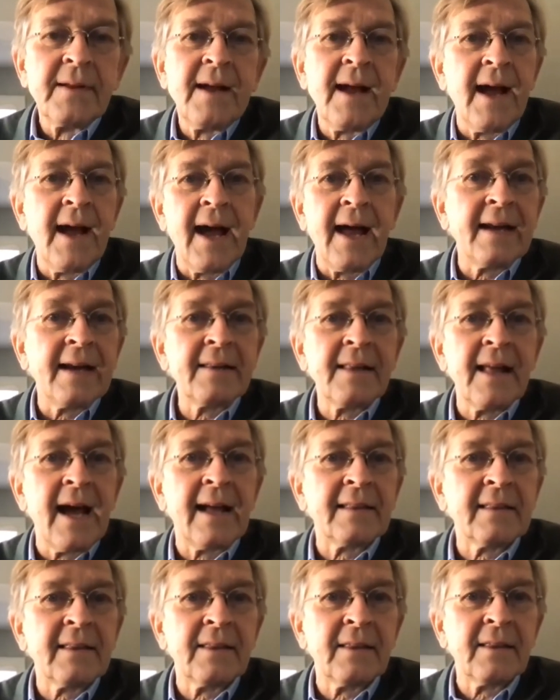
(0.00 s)
and
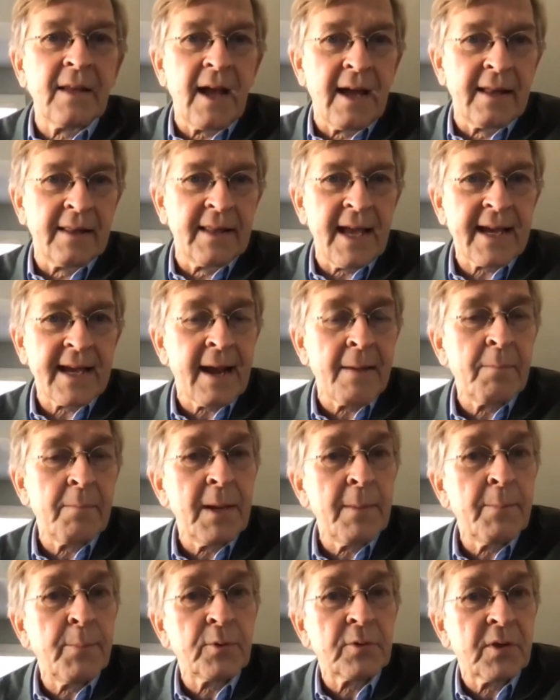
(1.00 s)
that
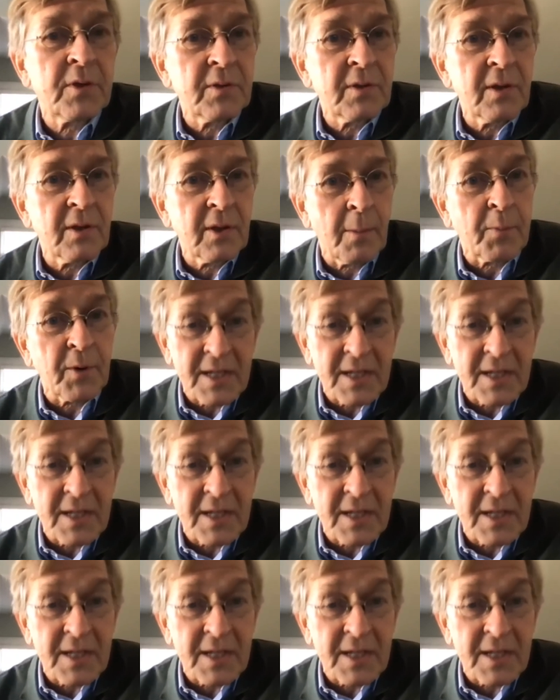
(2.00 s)
the